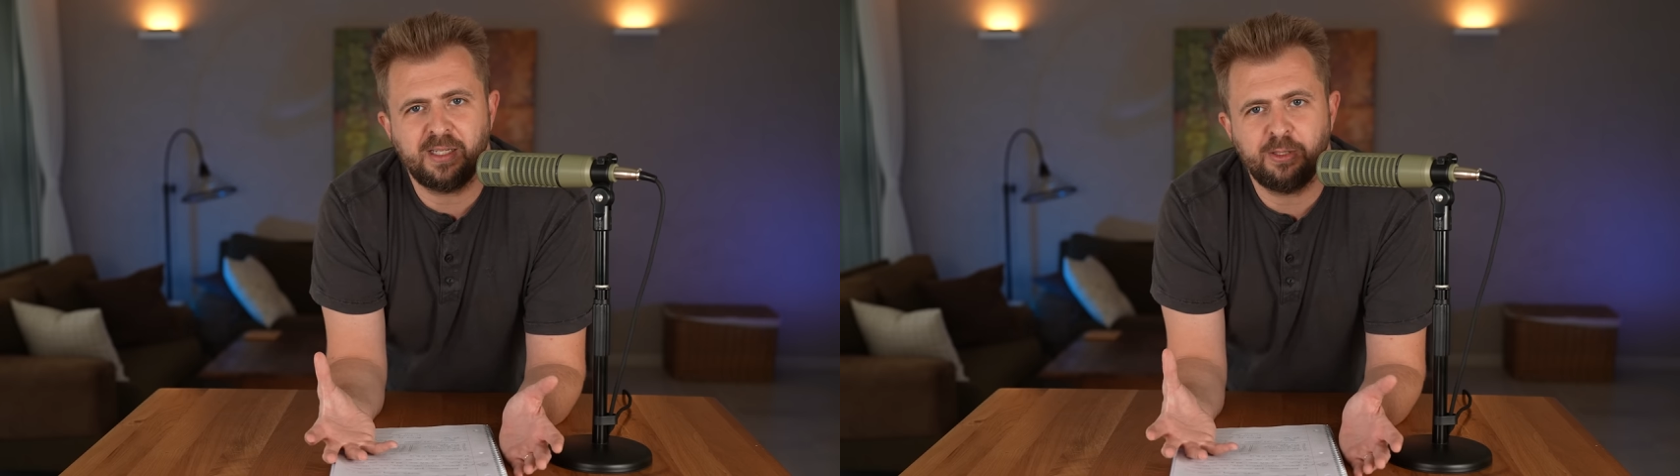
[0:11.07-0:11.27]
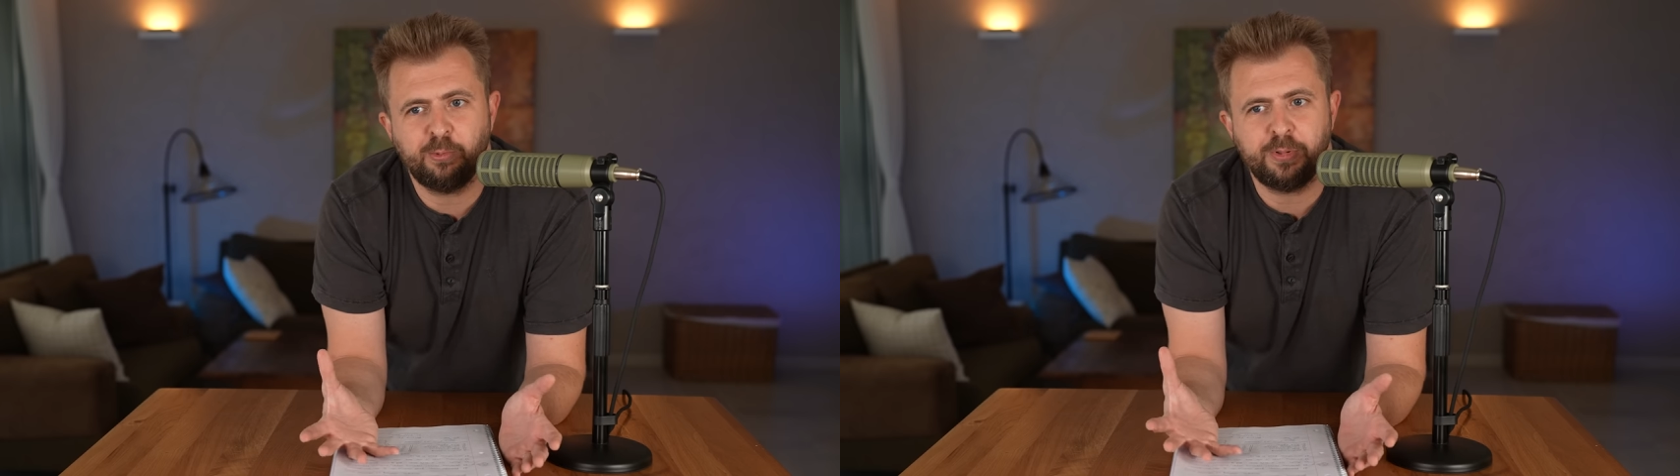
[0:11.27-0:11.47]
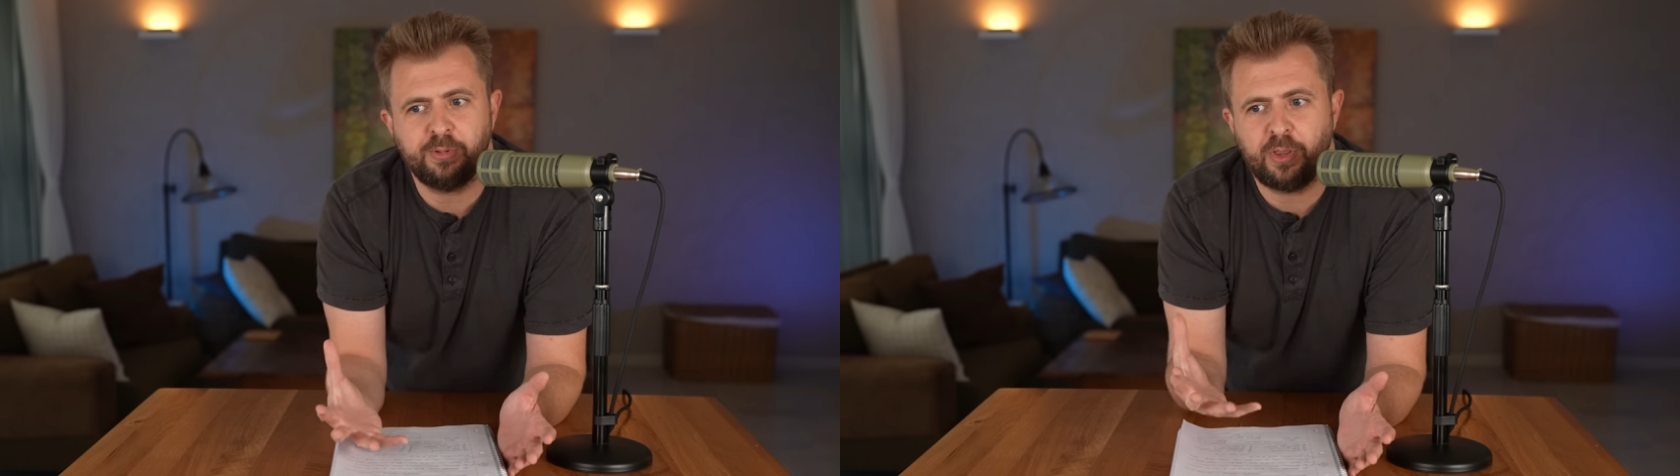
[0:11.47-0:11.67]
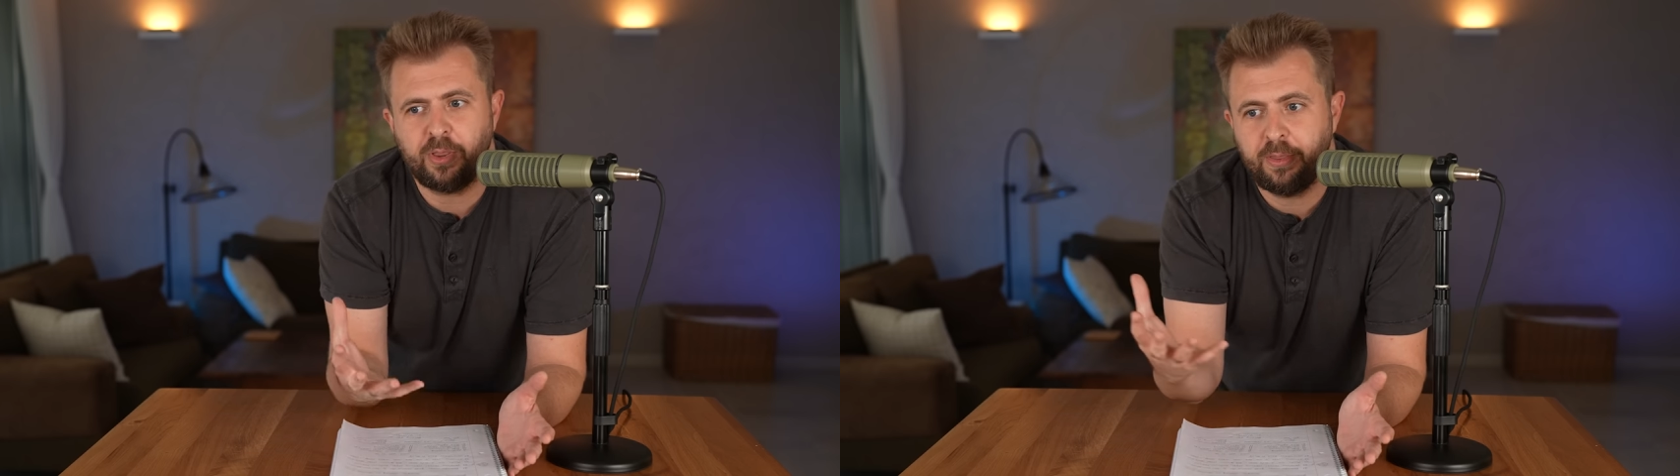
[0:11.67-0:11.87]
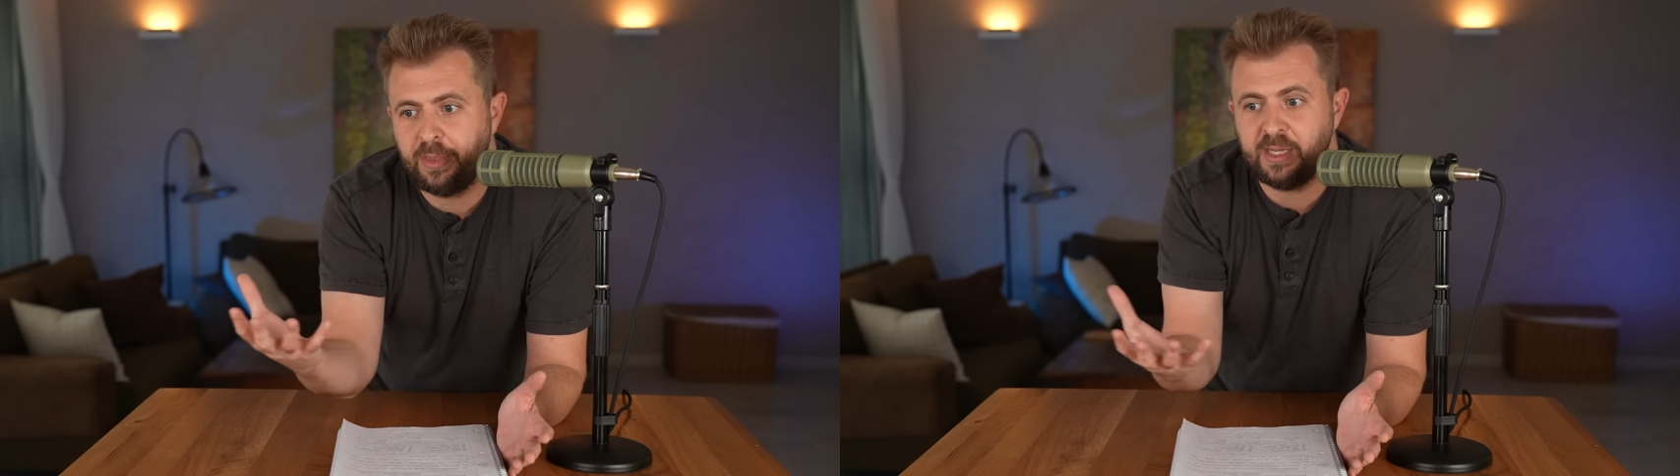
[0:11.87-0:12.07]
And when
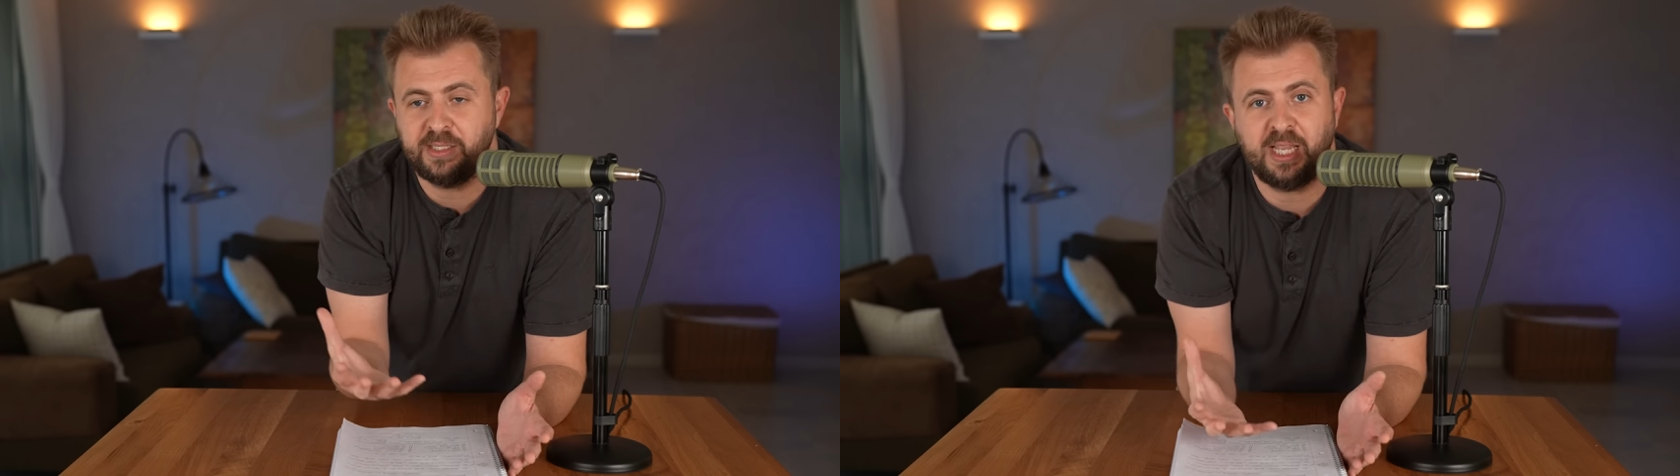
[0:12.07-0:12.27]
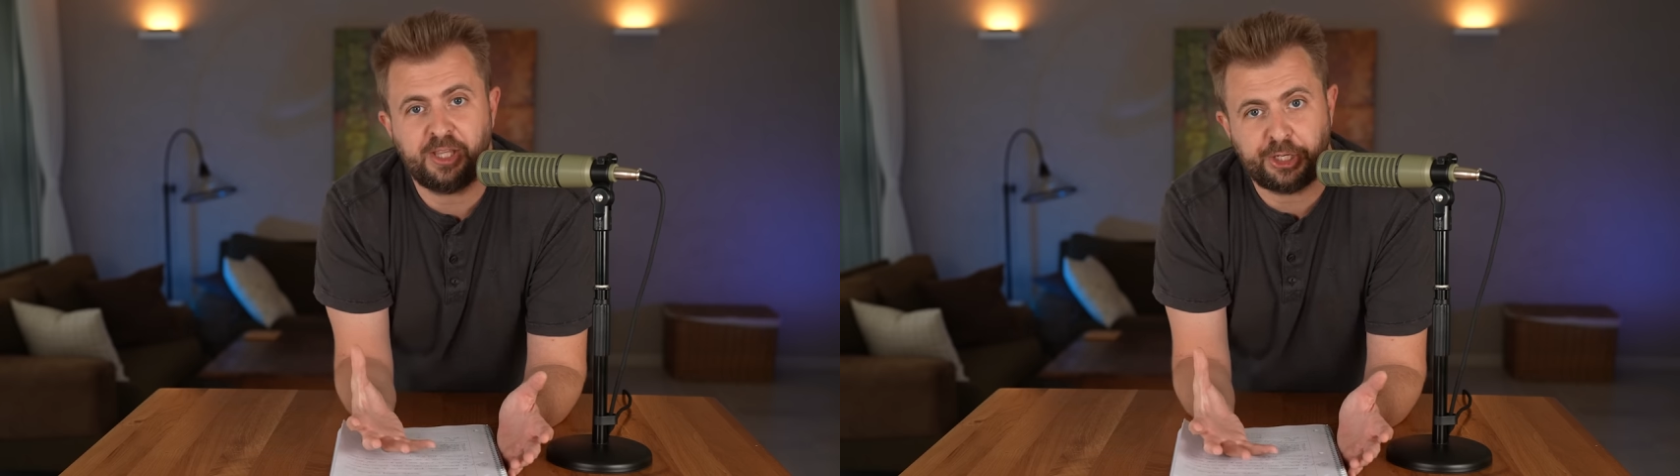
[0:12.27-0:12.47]
things get